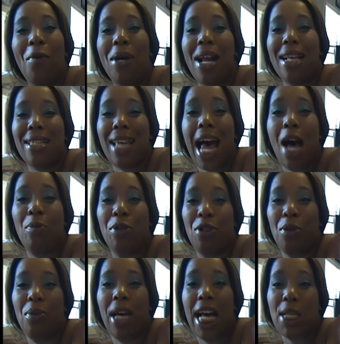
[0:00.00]
and I went outside
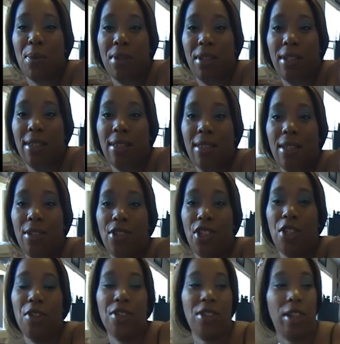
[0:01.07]
with you guys with this.
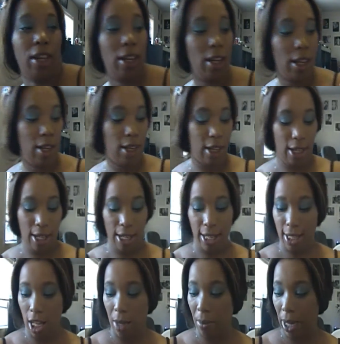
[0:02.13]
Seriously.
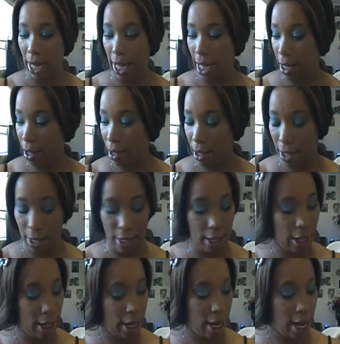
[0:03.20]
It's on my hand.
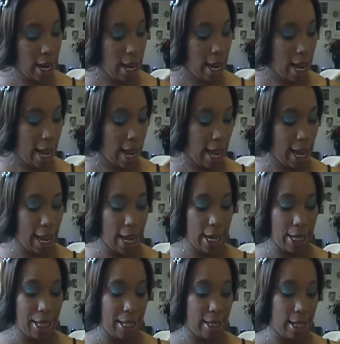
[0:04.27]

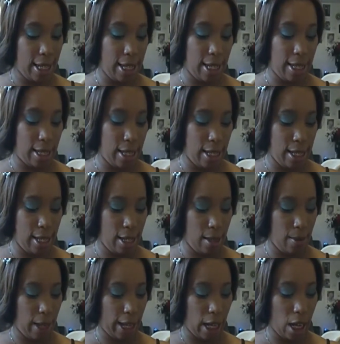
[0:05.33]
And this is the,
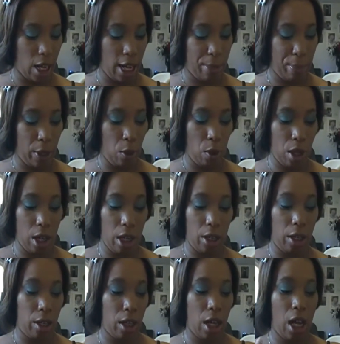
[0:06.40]
like a gunmetal
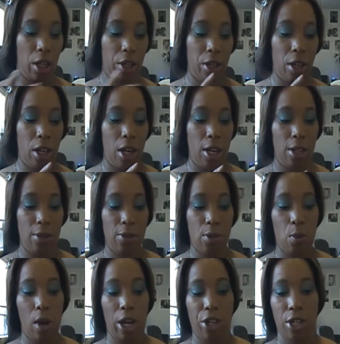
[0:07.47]
color. color.
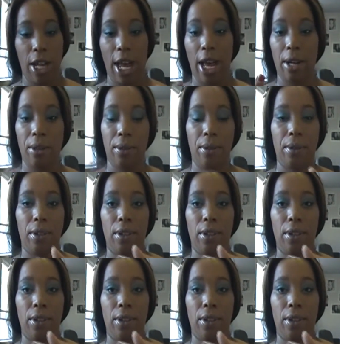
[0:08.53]
Swatch that.